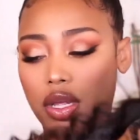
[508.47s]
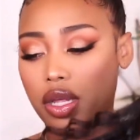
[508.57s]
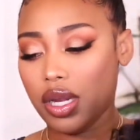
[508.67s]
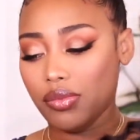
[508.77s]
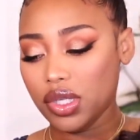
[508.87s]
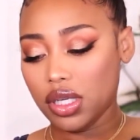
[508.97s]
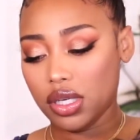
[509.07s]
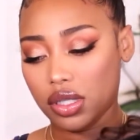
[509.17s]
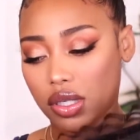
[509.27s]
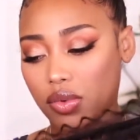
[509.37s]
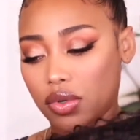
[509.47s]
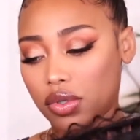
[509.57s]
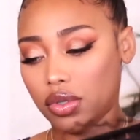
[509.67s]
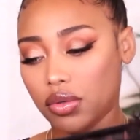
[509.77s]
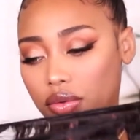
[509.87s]
And I'm just gonna double
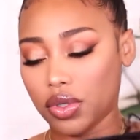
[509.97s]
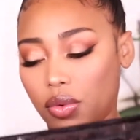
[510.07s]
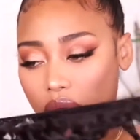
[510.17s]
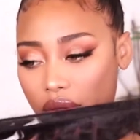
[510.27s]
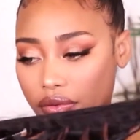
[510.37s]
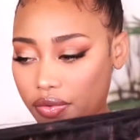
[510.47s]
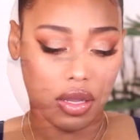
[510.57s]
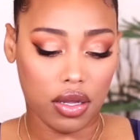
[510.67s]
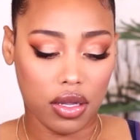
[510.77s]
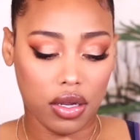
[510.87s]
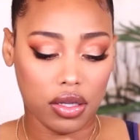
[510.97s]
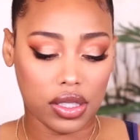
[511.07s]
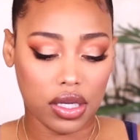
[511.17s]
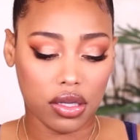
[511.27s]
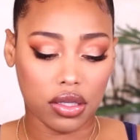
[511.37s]
the width. I'll
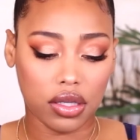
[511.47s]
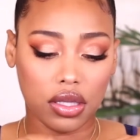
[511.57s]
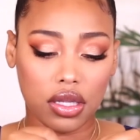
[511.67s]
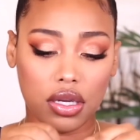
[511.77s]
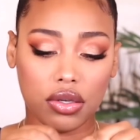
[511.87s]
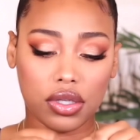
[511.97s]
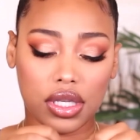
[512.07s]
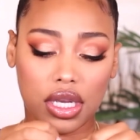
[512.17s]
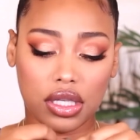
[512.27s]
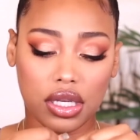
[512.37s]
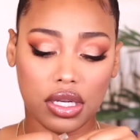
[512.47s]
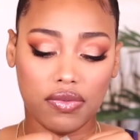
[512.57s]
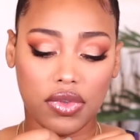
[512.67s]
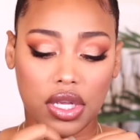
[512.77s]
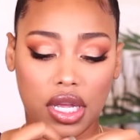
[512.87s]
take a little section
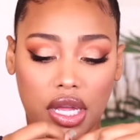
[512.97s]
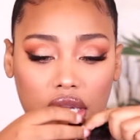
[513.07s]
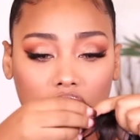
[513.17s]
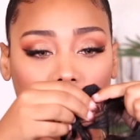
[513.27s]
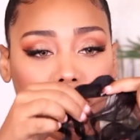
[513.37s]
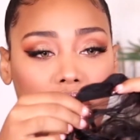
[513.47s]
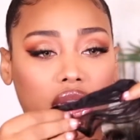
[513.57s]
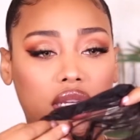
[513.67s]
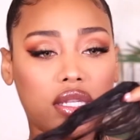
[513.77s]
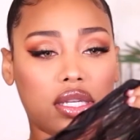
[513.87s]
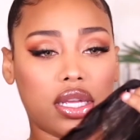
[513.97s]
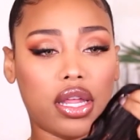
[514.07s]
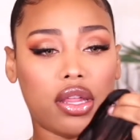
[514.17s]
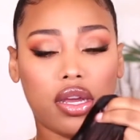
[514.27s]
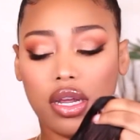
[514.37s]
of the end, I'll mash it
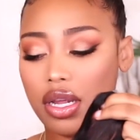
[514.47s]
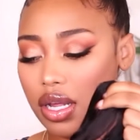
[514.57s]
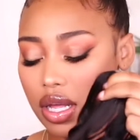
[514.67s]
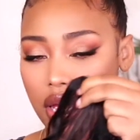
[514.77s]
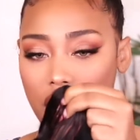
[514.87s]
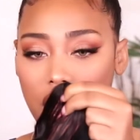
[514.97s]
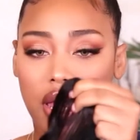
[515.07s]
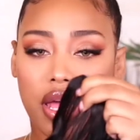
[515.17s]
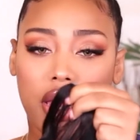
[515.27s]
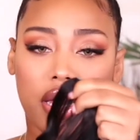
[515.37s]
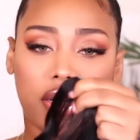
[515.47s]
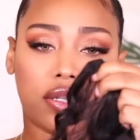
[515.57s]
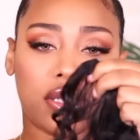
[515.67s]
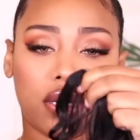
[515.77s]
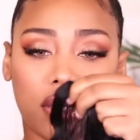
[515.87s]
together. And I'll
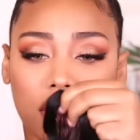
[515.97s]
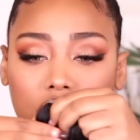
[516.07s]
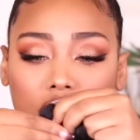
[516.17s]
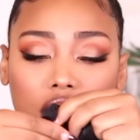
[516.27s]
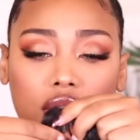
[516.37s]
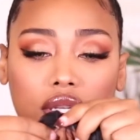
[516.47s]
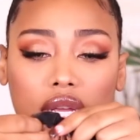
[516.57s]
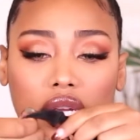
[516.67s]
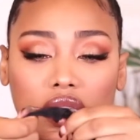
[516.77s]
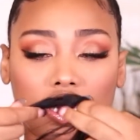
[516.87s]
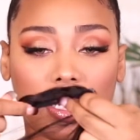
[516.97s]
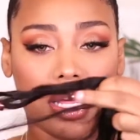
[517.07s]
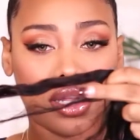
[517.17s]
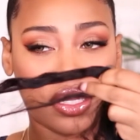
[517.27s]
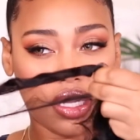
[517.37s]
take a little section
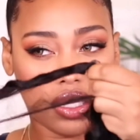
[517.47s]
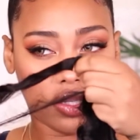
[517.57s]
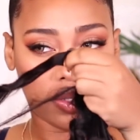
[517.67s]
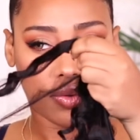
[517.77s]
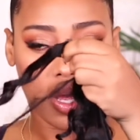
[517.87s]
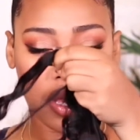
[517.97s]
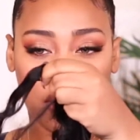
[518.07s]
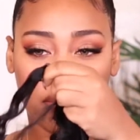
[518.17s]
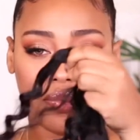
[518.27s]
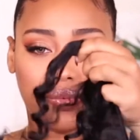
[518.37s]
like this, right?